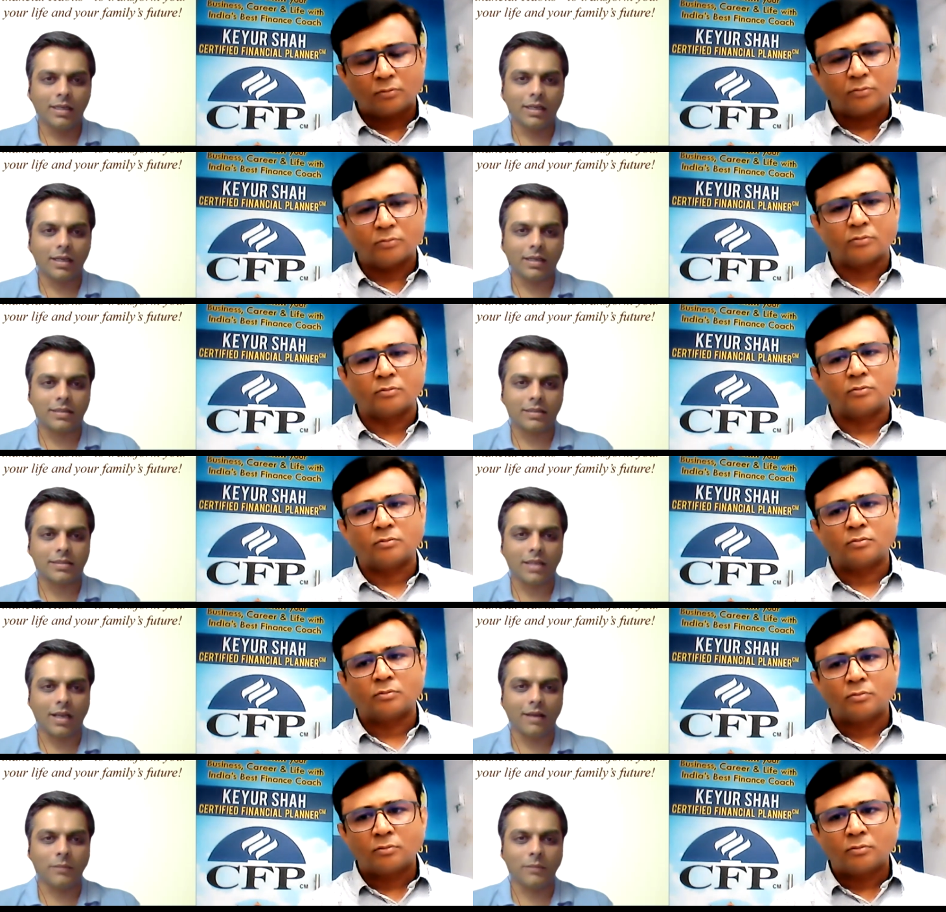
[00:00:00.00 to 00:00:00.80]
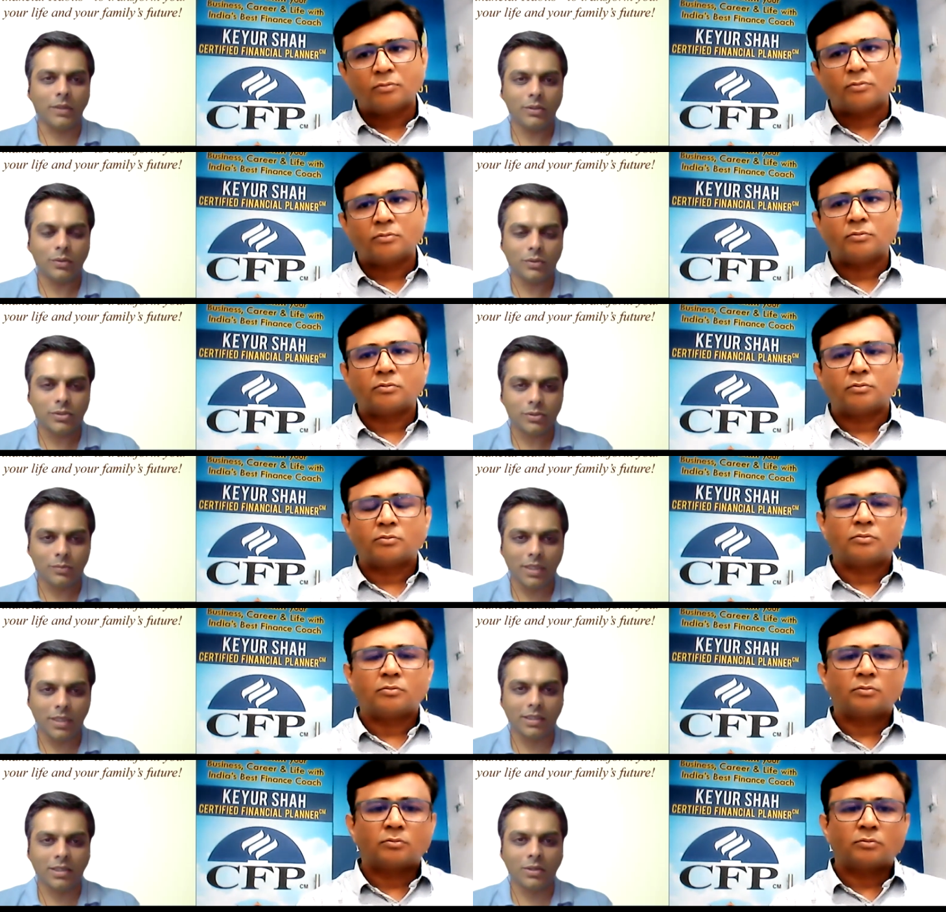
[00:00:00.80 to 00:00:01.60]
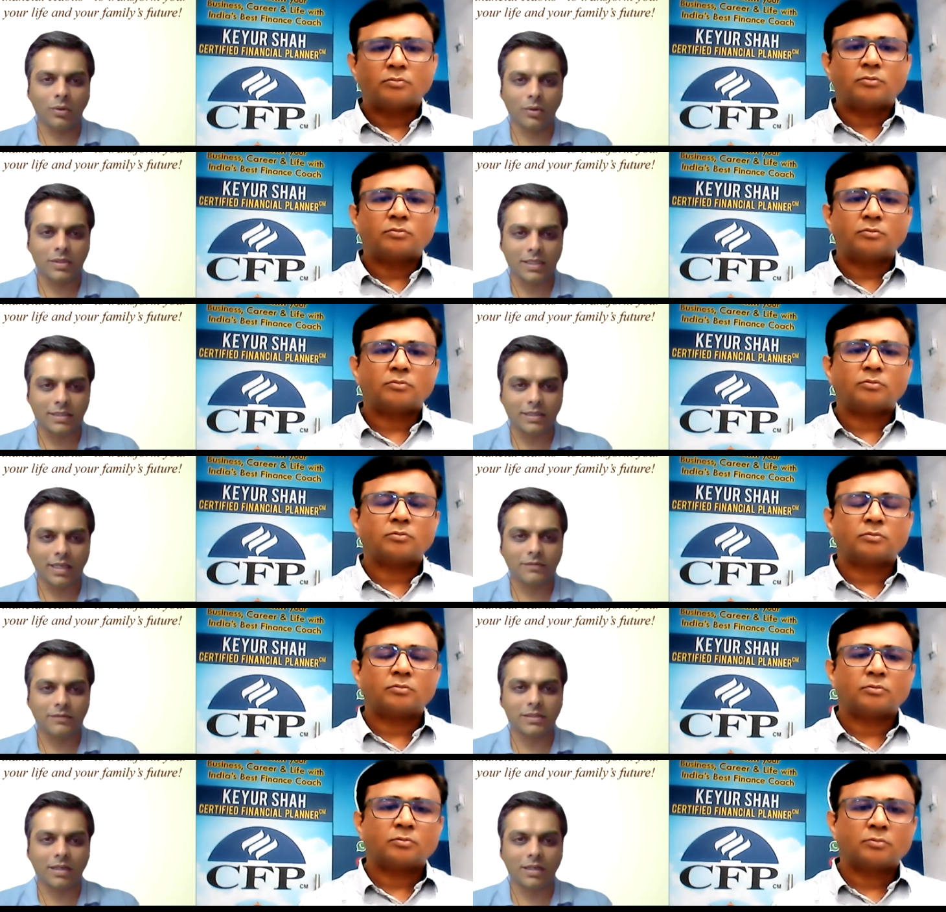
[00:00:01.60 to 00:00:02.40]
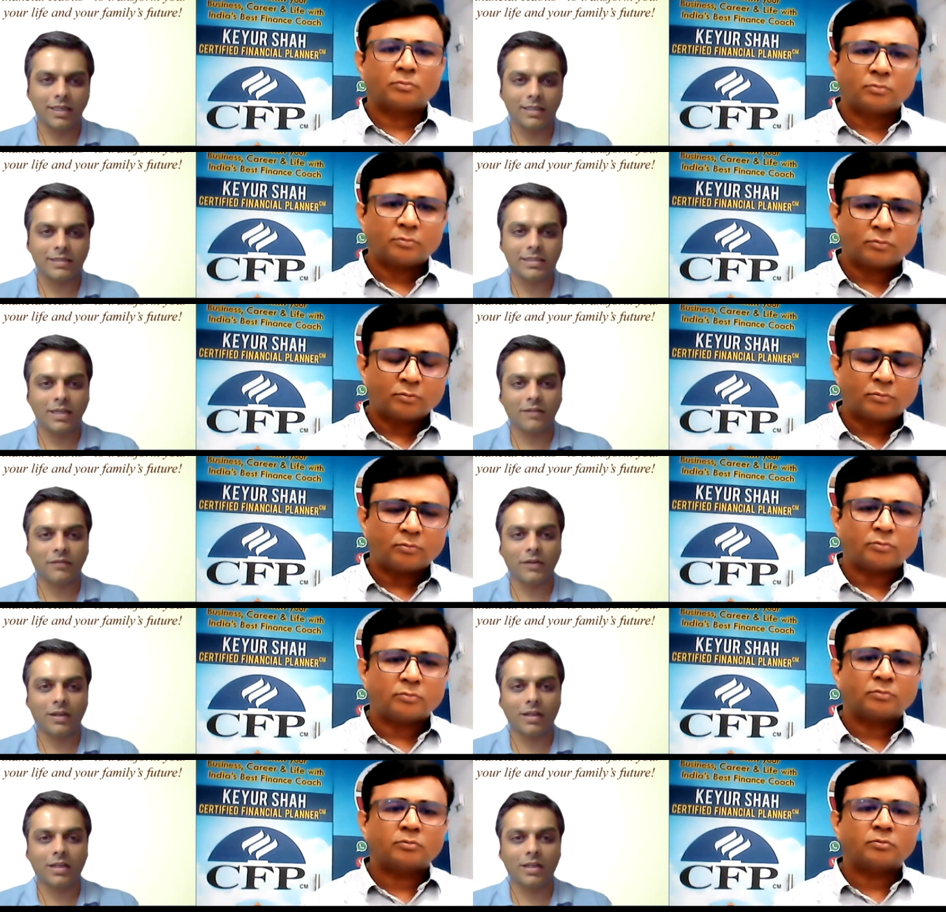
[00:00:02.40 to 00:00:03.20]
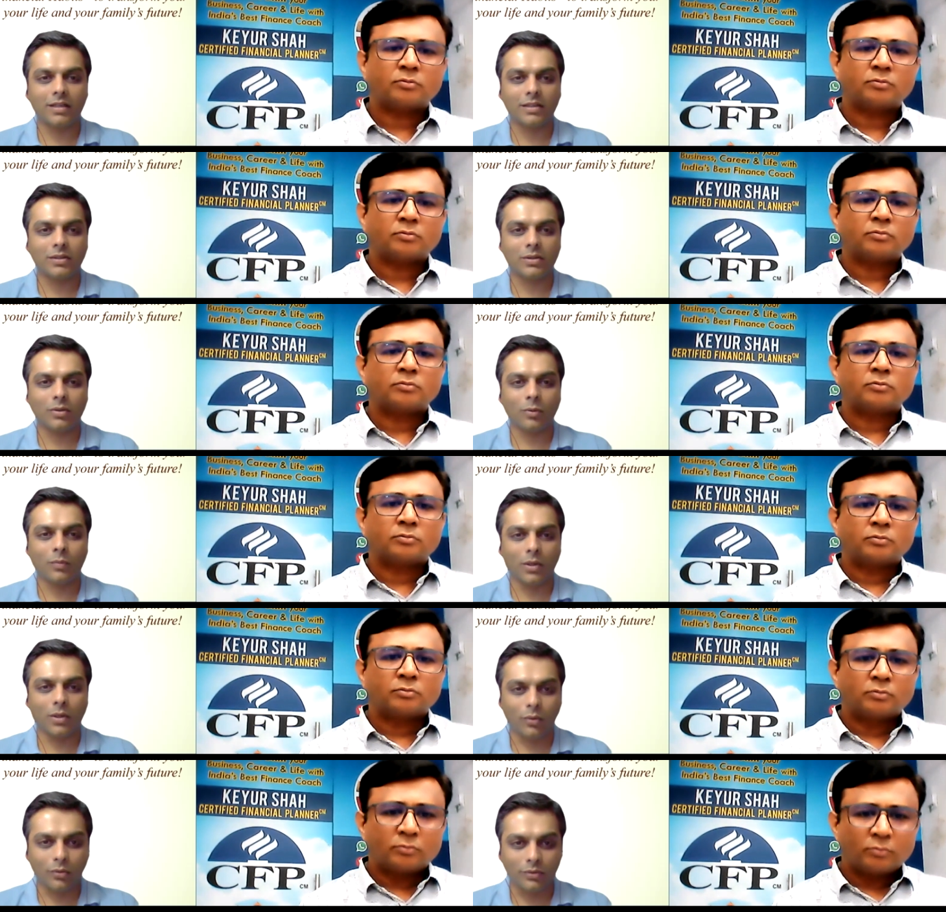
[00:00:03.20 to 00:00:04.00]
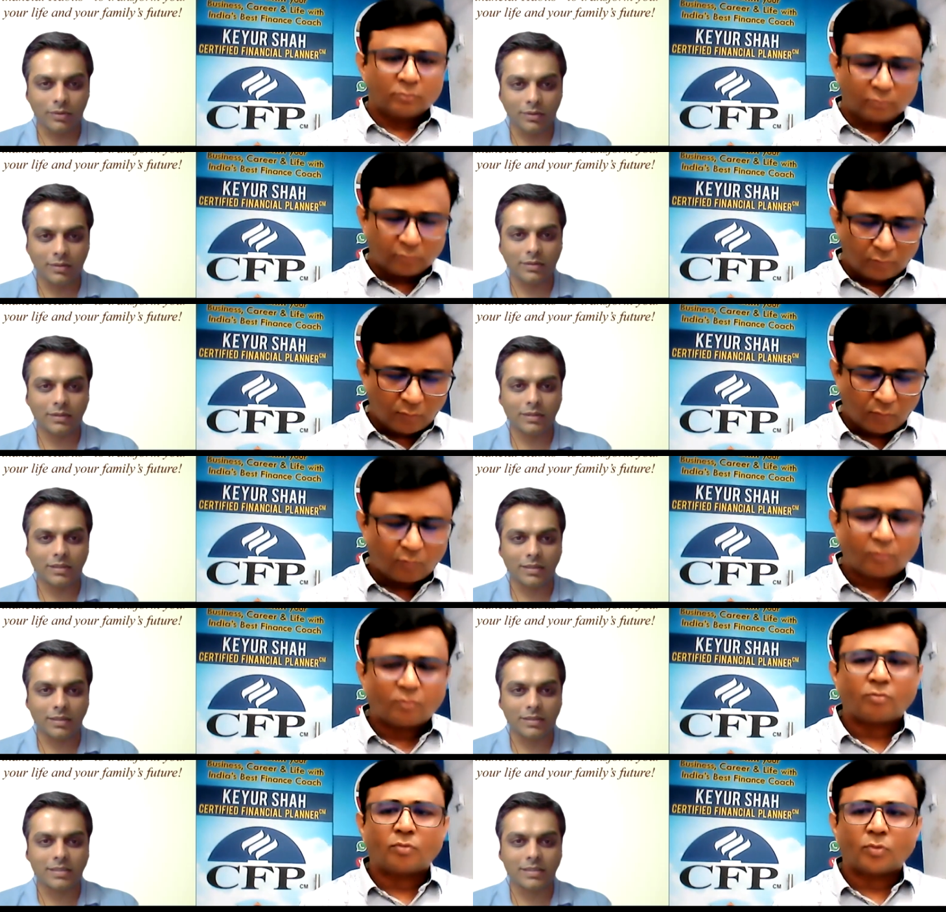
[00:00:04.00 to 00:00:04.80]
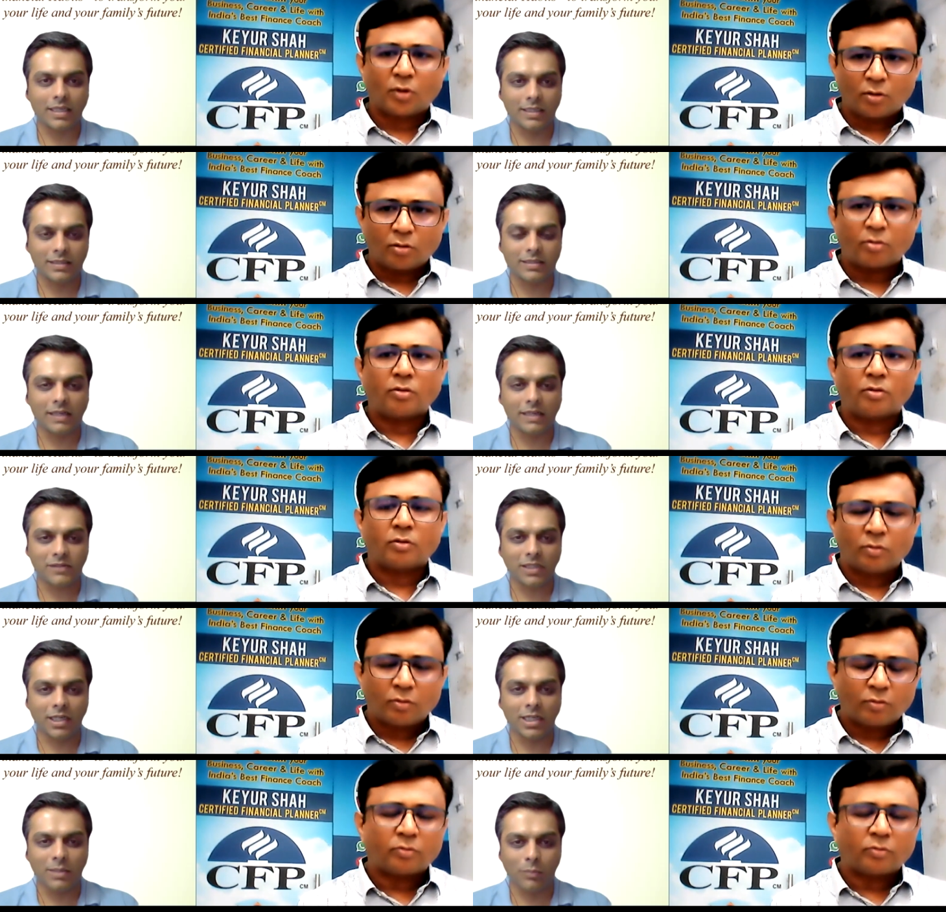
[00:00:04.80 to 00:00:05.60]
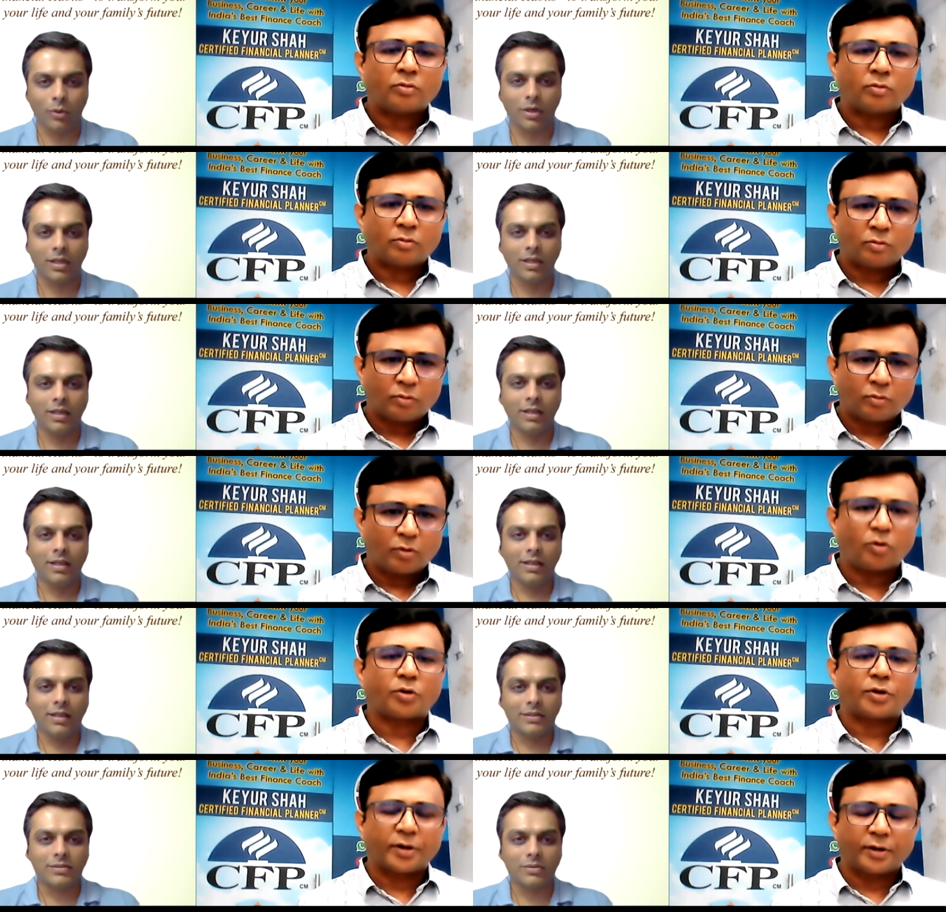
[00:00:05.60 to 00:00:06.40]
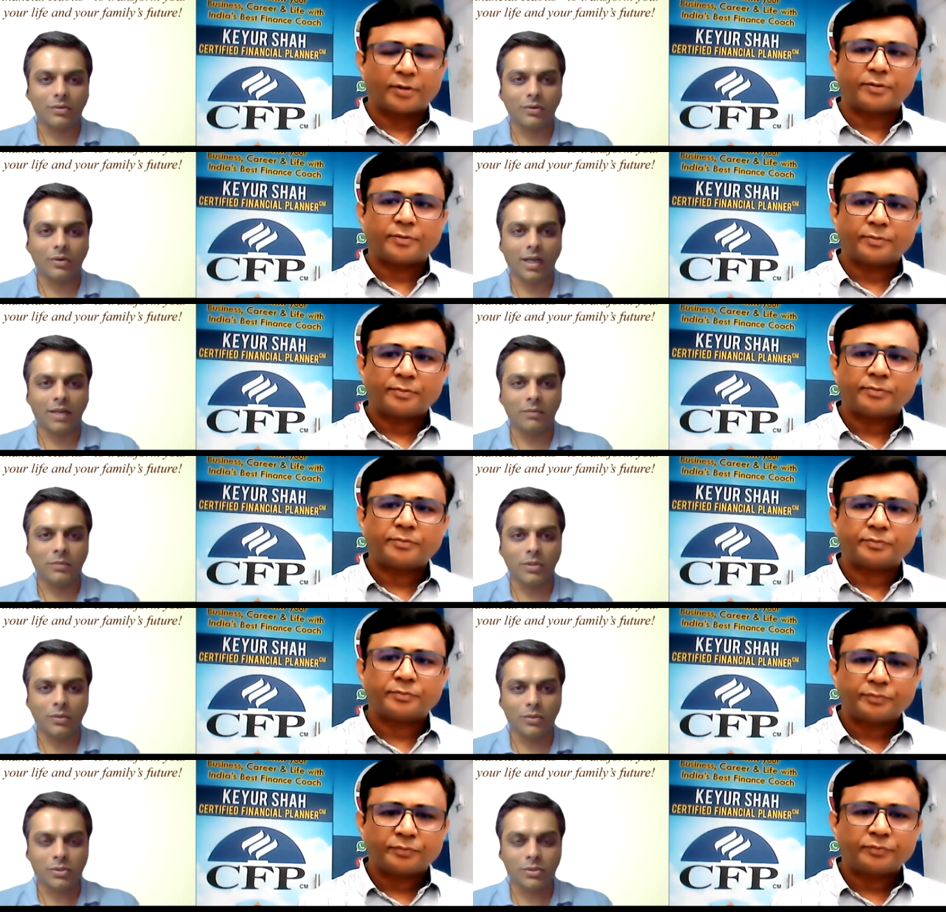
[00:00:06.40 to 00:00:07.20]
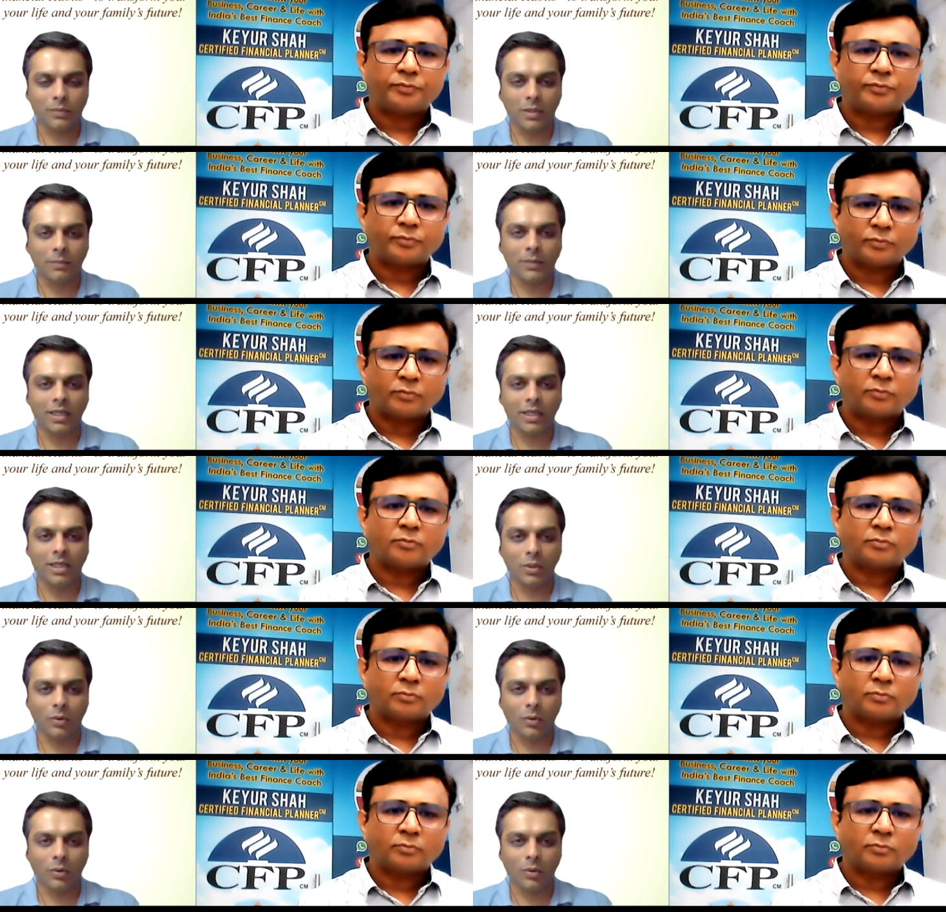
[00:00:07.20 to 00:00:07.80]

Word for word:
Speaker 1: As mm. I've been used to making notes as I've studied CFA through my own in self-study mode. Okay. So I am used to preparing